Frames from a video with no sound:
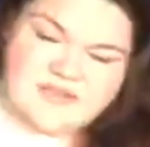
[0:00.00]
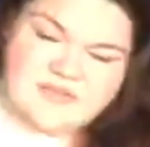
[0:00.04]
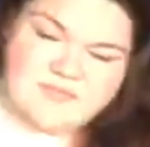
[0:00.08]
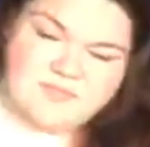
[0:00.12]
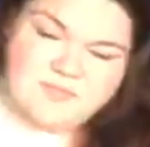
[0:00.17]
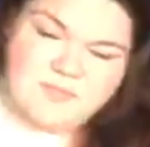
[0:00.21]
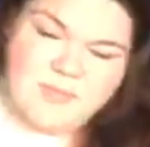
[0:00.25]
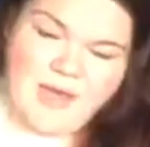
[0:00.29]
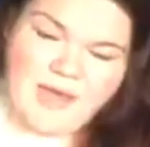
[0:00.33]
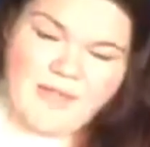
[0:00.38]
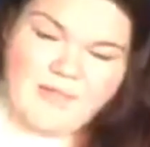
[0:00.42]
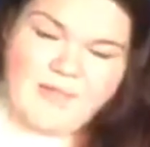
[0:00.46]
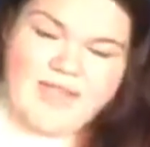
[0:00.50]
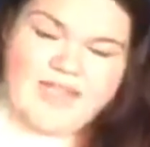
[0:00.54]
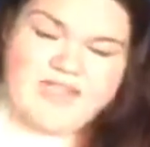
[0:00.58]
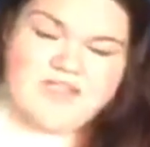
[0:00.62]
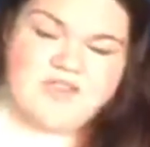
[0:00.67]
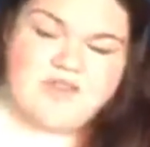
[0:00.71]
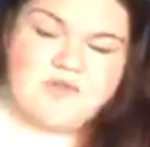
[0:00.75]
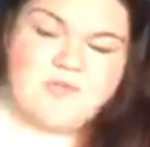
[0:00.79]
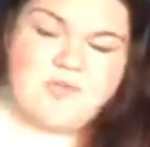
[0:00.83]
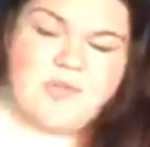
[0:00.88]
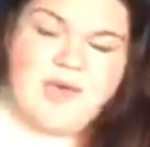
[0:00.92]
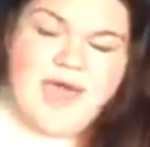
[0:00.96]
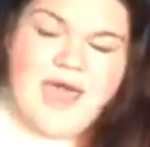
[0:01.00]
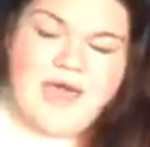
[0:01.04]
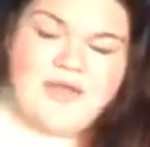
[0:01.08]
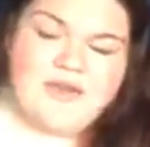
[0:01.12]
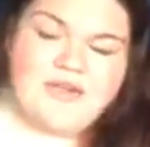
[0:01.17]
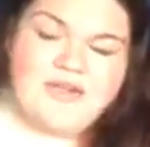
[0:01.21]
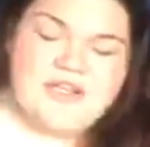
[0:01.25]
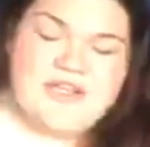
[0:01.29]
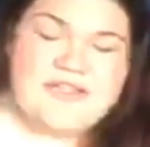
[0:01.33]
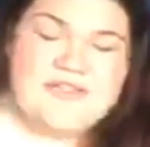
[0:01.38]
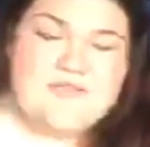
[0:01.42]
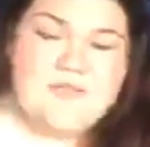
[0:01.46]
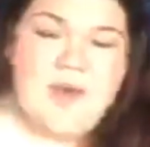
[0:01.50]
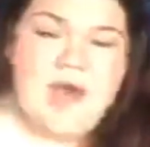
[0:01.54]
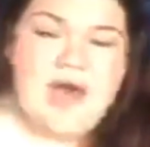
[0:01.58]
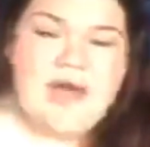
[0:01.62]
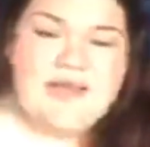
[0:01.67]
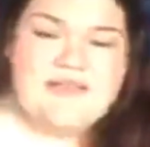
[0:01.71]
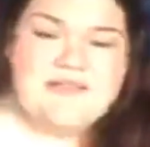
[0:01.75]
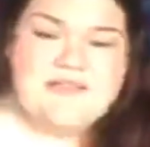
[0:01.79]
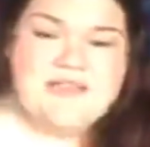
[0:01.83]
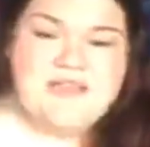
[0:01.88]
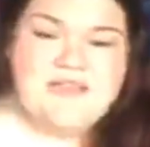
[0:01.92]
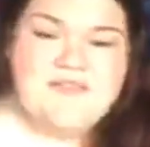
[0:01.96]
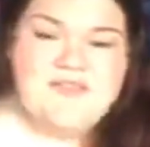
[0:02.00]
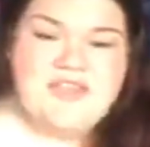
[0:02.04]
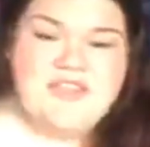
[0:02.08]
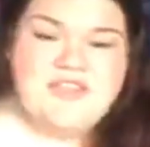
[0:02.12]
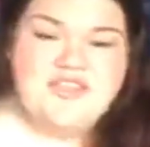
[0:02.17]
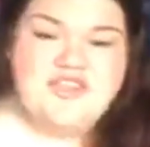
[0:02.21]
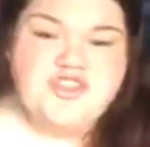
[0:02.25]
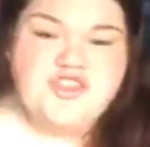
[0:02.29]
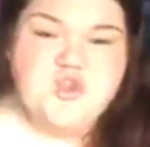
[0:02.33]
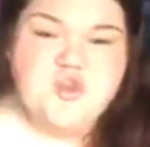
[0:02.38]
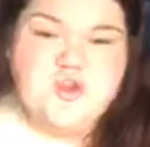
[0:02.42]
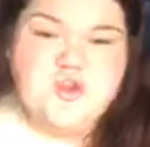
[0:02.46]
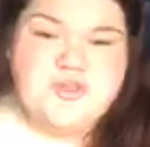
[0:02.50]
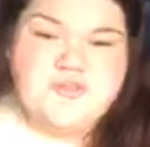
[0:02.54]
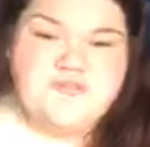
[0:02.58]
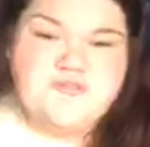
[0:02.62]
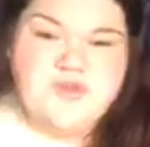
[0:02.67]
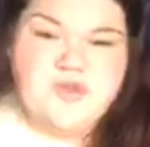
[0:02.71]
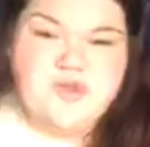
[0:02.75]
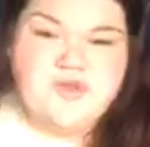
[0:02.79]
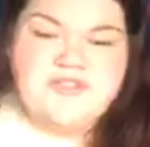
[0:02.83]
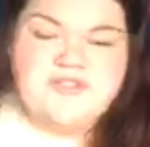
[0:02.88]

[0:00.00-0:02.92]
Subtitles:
my mental pattern is positive and joyful.